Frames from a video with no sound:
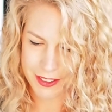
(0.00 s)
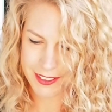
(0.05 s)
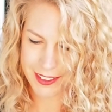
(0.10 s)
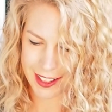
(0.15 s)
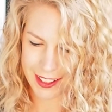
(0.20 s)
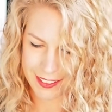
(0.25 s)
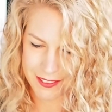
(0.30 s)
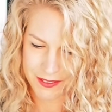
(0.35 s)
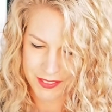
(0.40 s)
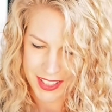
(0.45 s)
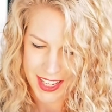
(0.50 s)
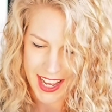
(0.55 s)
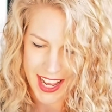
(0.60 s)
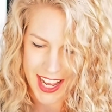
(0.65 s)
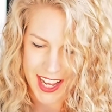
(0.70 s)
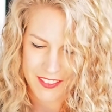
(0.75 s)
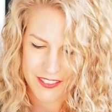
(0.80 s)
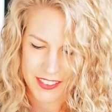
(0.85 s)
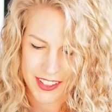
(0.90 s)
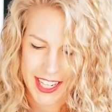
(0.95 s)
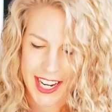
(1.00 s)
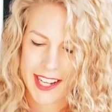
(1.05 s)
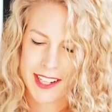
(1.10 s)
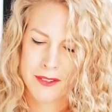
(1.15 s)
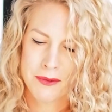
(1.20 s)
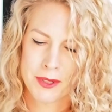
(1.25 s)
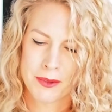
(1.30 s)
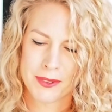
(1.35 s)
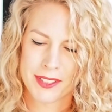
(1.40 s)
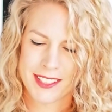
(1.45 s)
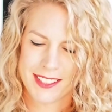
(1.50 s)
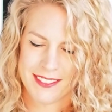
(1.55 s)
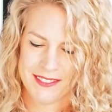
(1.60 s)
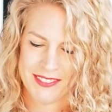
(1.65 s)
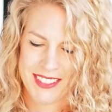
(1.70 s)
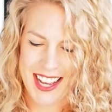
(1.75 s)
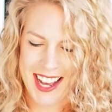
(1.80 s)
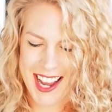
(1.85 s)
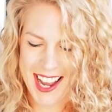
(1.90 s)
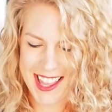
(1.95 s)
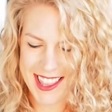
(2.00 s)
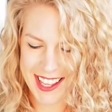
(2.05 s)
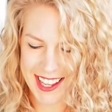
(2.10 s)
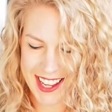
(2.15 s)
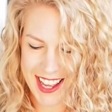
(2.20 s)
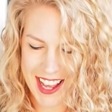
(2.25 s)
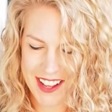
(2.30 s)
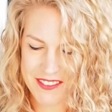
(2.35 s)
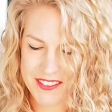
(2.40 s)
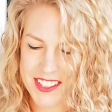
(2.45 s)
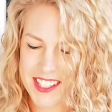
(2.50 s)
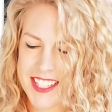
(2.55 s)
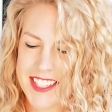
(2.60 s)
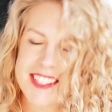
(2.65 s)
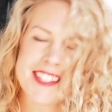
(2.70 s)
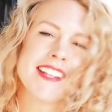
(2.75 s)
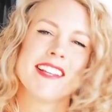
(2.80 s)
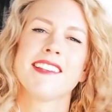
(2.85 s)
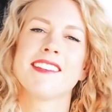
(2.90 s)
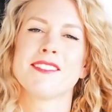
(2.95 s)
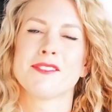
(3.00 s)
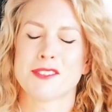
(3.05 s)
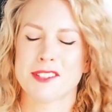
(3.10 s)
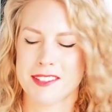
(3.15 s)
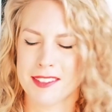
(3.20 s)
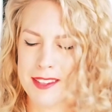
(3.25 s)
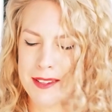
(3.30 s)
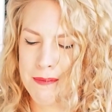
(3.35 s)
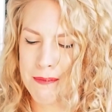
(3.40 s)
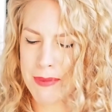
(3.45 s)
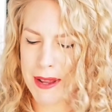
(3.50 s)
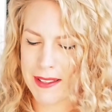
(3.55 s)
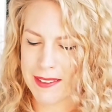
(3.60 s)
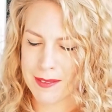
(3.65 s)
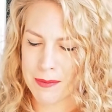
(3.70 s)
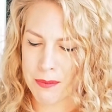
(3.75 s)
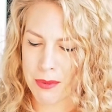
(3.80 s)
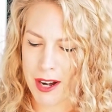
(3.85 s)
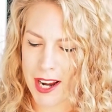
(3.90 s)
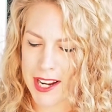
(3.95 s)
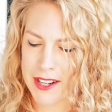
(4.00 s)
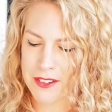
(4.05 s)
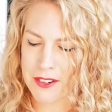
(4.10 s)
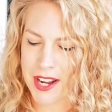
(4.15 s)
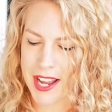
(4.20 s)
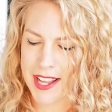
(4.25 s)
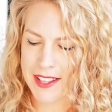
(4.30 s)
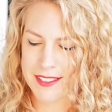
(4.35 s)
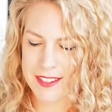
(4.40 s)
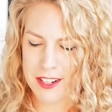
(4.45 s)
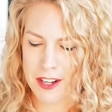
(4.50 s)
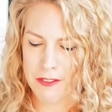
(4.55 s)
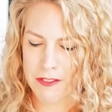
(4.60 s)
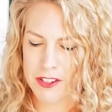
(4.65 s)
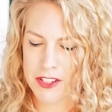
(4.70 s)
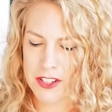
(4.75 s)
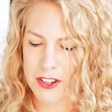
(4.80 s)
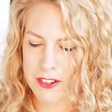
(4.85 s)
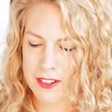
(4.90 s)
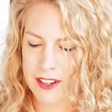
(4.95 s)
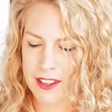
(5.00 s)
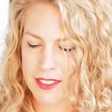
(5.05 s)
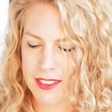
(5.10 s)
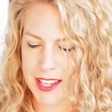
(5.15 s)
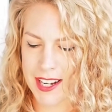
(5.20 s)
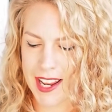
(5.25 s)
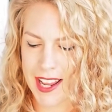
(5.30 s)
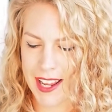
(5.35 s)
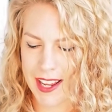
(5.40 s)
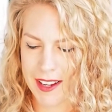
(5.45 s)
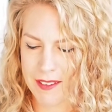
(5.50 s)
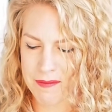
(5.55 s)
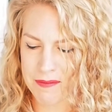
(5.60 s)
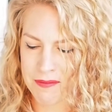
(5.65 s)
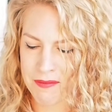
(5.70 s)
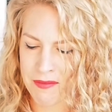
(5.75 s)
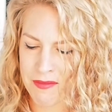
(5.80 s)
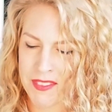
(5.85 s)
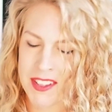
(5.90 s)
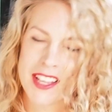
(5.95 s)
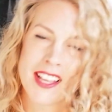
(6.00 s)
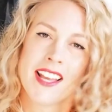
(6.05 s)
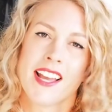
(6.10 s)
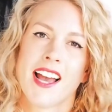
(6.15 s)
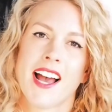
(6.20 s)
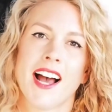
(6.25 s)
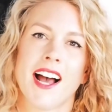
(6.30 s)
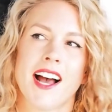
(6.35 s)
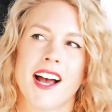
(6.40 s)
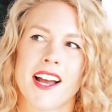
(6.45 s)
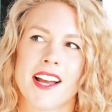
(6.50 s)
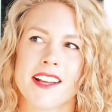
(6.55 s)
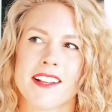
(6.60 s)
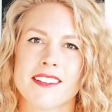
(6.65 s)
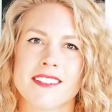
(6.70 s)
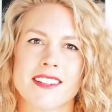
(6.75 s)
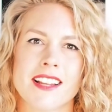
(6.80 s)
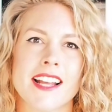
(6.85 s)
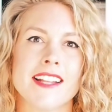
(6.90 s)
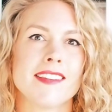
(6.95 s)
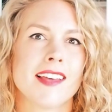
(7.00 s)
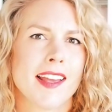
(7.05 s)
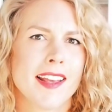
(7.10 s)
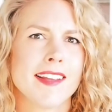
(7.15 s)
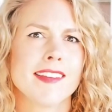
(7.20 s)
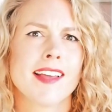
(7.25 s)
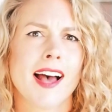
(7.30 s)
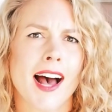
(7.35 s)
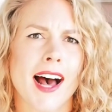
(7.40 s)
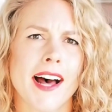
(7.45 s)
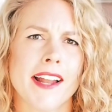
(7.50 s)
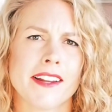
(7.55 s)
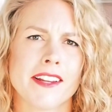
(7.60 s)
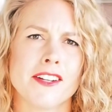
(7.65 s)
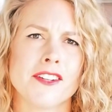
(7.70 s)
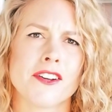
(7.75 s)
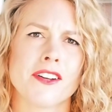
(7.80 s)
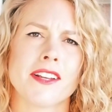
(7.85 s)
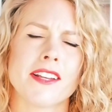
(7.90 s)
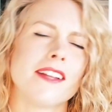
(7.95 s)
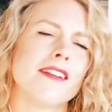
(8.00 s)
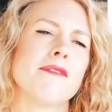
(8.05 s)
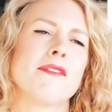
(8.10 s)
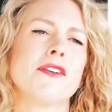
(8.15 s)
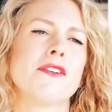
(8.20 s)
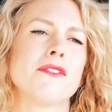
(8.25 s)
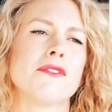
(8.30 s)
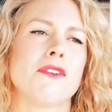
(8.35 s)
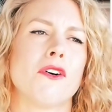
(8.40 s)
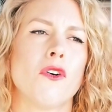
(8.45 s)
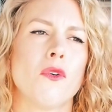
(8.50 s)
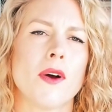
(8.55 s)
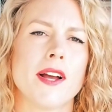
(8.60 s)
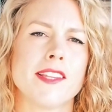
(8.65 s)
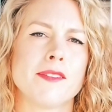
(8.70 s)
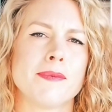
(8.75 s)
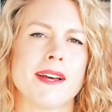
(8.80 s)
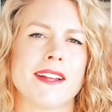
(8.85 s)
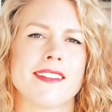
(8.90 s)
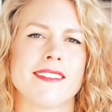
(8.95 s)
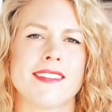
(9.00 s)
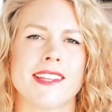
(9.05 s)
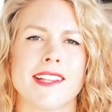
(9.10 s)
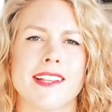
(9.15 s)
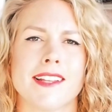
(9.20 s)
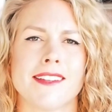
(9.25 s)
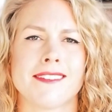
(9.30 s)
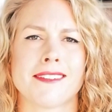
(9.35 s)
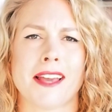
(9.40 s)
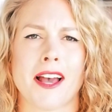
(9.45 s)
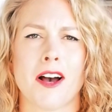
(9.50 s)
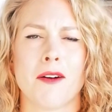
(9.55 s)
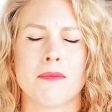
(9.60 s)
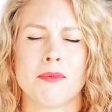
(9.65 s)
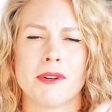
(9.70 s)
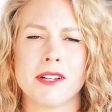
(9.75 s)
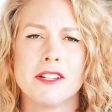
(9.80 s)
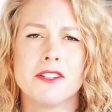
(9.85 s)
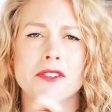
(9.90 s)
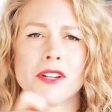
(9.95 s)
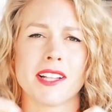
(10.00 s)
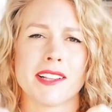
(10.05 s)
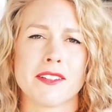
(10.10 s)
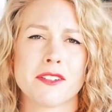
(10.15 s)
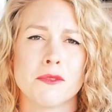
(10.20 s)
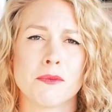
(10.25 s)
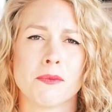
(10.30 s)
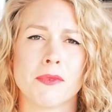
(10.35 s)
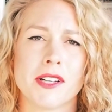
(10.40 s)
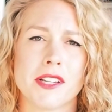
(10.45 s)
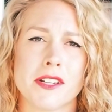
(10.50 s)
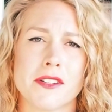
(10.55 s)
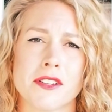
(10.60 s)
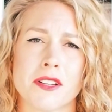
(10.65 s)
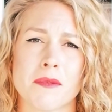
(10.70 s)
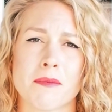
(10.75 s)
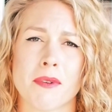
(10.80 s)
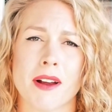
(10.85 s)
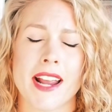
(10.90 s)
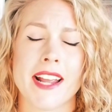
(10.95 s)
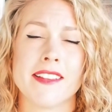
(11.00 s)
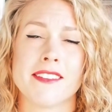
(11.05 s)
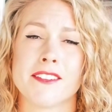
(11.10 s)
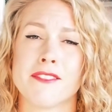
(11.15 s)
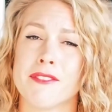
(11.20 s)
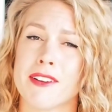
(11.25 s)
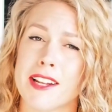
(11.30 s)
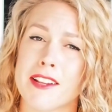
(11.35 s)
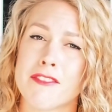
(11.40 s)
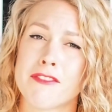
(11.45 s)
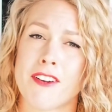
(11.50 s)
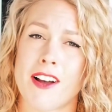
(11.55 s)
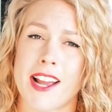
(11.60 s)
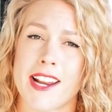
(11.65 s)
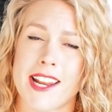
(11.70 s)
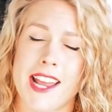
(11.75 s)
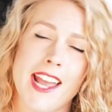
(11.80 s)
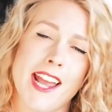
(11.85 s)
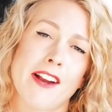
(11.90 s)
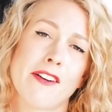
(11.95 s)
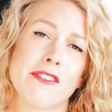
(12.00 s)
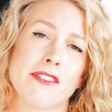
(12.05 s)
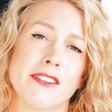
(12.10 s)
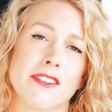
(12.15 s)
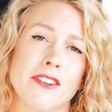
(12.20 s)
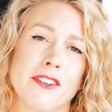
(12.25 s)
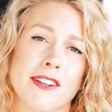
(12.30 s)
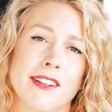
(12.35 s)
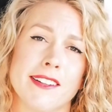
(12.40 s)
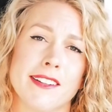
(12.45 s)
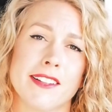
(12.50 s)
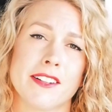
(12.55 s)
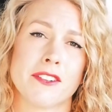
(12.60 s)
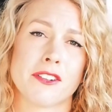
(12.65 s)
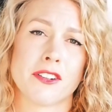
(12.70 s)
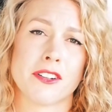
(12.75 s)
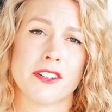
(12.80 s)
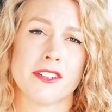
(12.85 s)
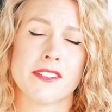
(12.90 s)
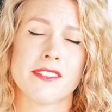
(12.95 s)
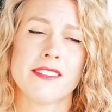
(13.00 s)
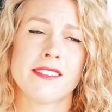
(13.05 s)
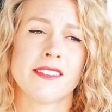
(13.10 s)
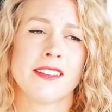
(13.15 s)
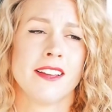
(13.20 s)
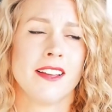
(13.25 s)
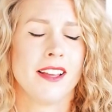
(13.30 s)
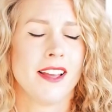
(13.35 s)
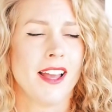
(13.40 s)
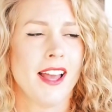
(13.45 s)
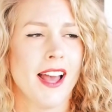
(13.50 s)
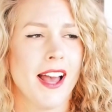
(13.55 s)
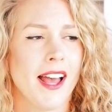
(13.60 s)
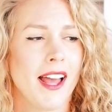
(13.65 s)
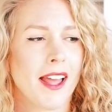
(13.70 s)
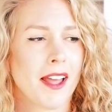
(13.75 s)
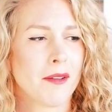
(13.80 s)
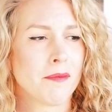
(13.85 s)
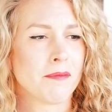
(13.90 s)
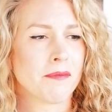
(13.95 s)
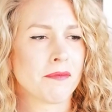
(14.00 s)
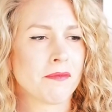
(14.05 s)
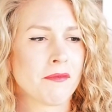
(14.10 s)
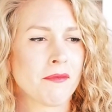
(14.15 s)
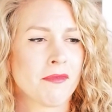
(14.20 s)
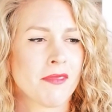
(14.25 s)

who's that? Um, Kayla Woodward. Hi there. Um, she says, What's the best braid or hairstyle for toddler thin hair? Uh, it is harder. You don't. You'll always be able to see their scalp when you're doing little when you're doing braids and really fine hair on on little girls. Um,